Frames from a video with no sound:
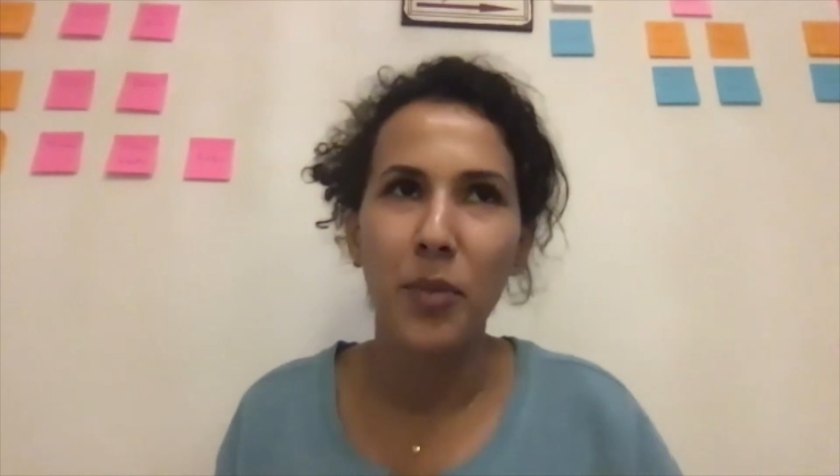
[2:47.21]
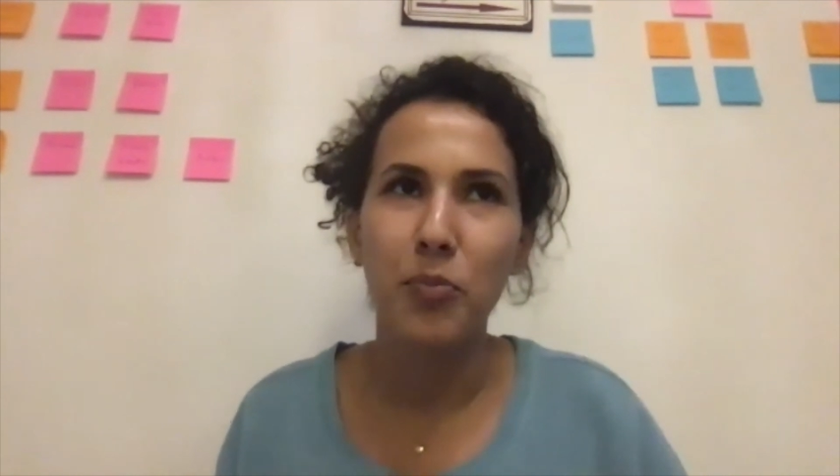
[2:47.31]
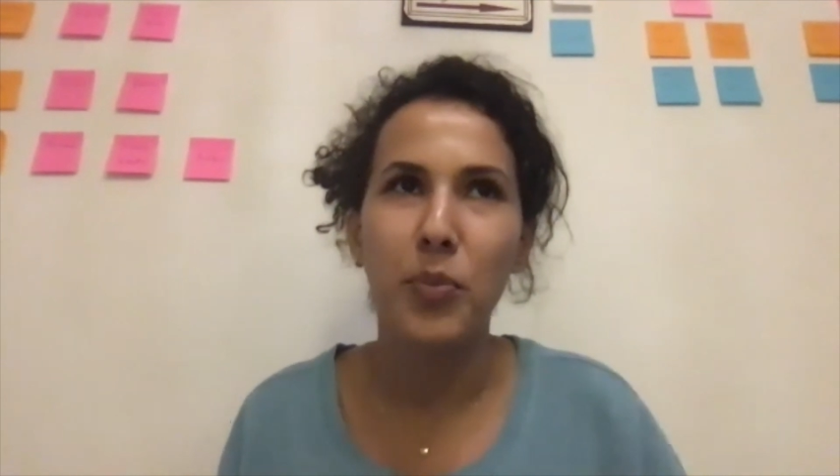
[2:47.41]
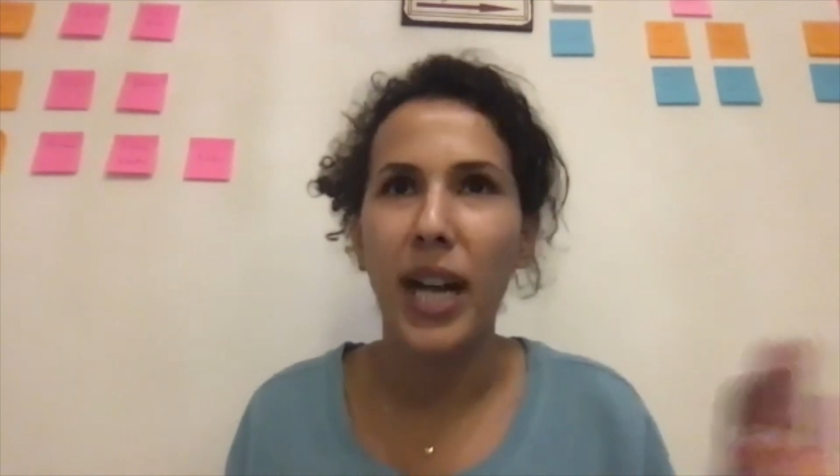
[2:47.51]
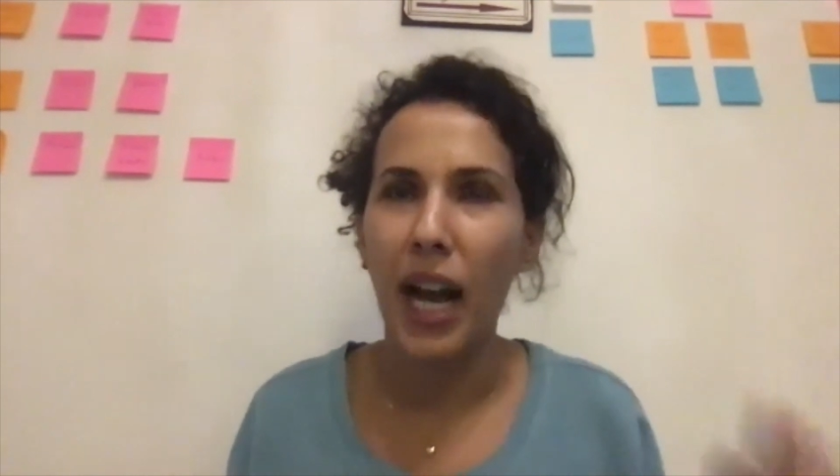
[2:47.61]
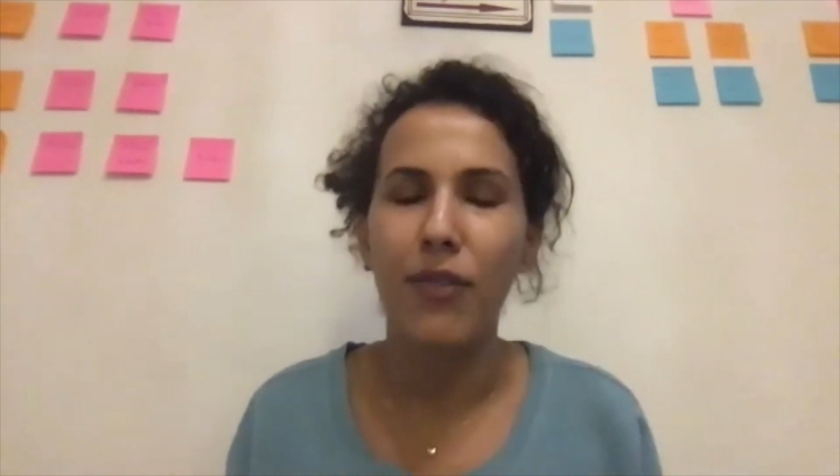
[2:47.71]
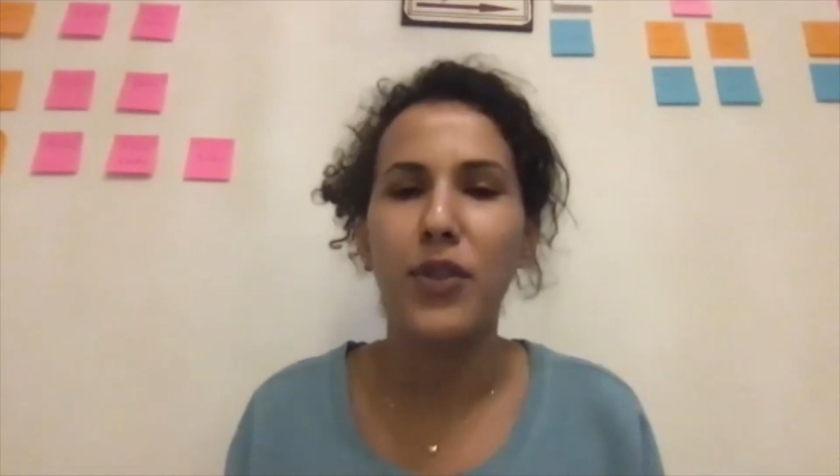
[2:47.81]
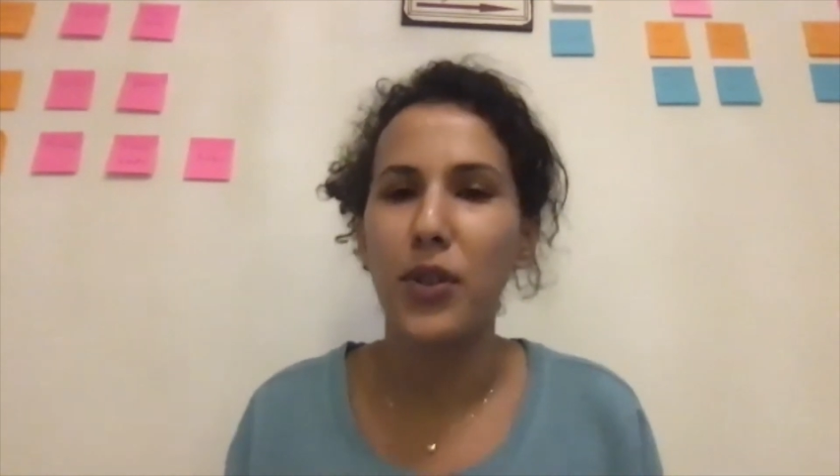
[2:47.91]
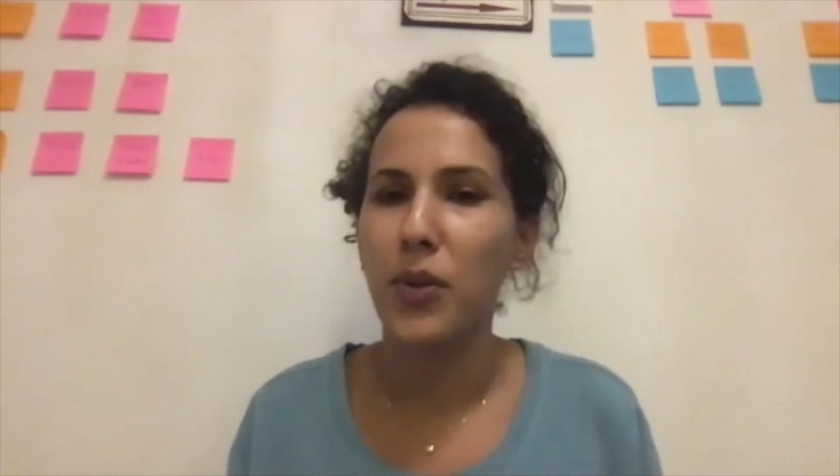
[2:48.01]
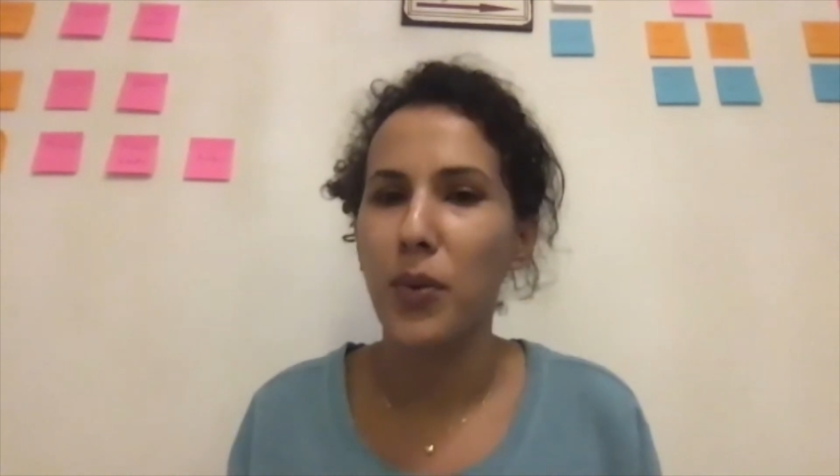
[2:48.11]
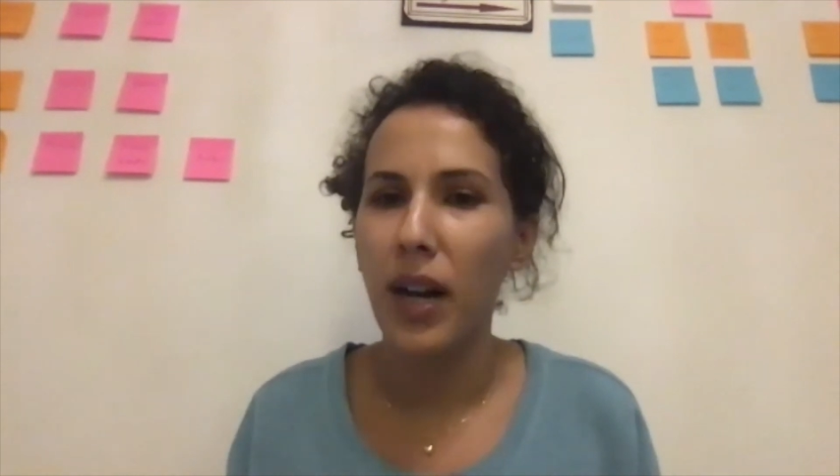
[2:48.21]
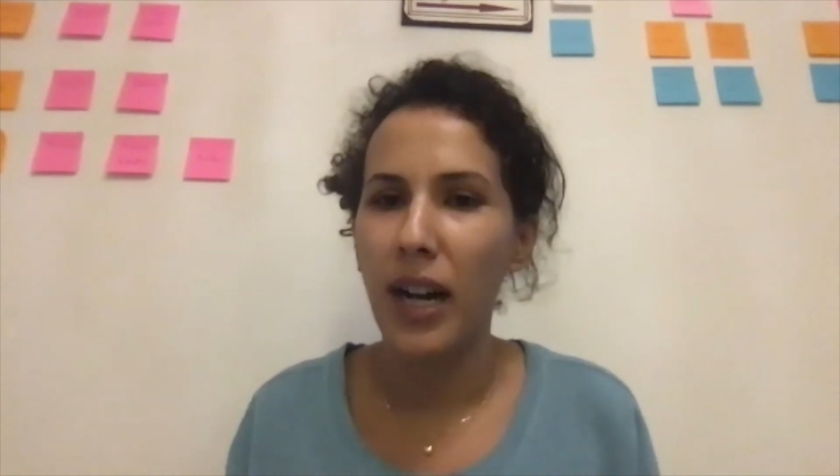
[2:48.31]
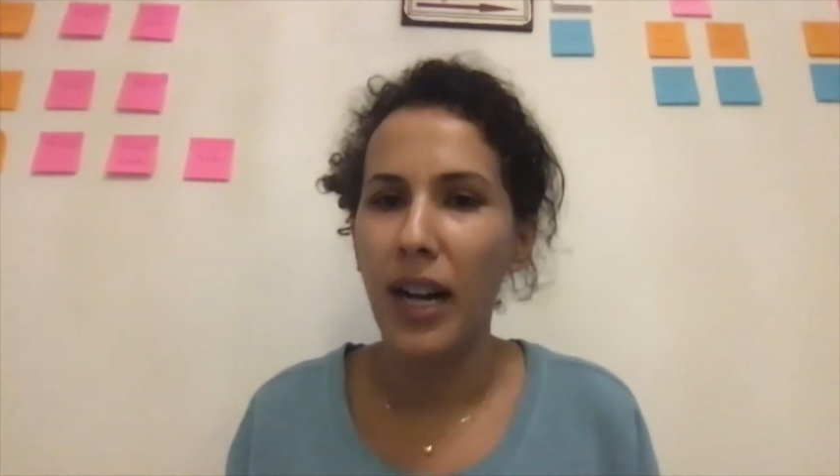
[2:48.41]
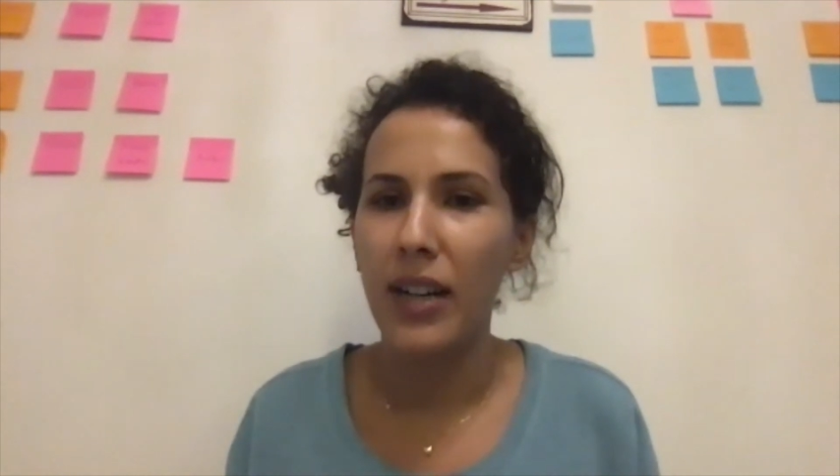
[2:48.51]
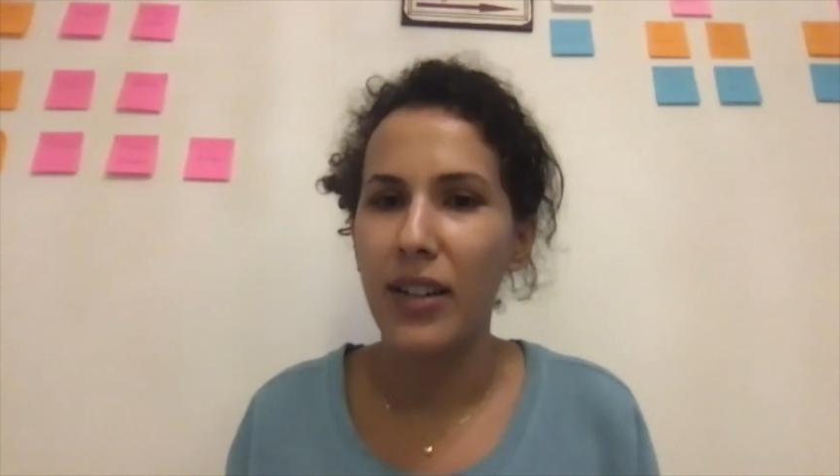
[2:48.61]
But after a
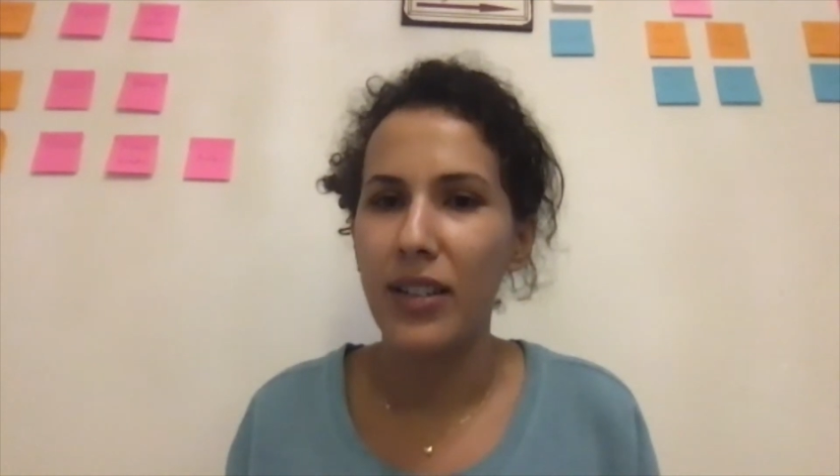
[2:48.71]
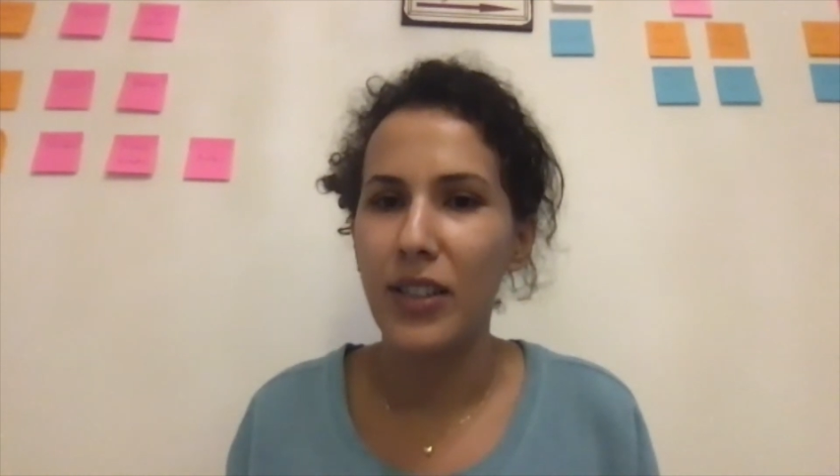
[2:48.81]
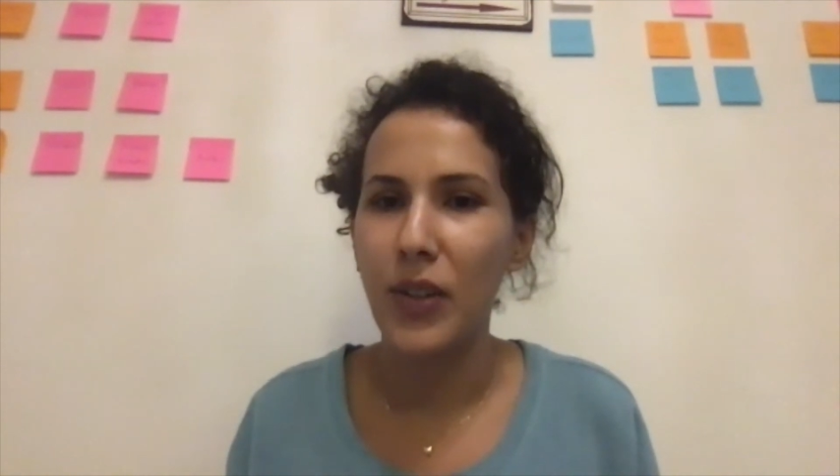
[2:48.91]
while,